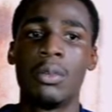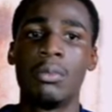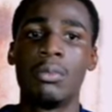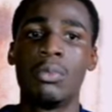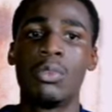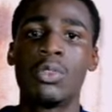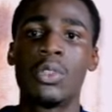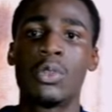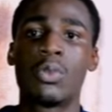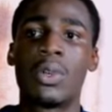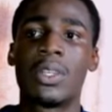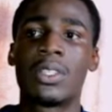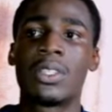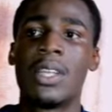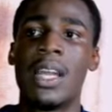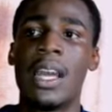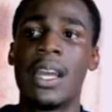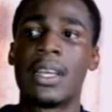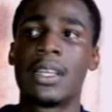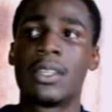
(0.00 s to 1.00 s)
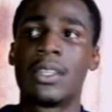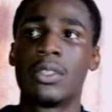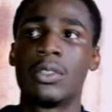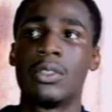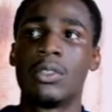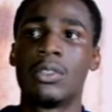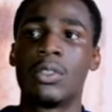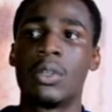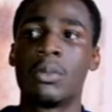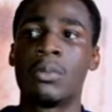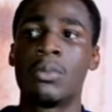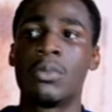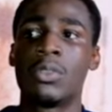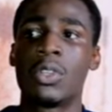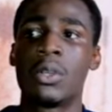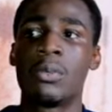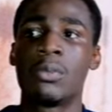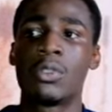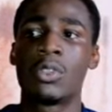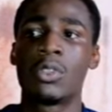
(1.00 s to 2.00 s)
music was
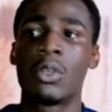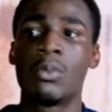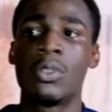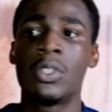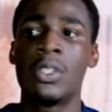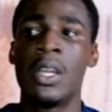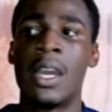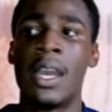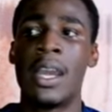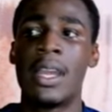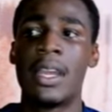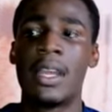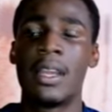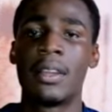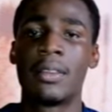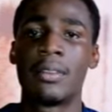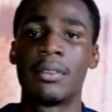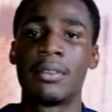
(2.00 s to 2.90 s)
something I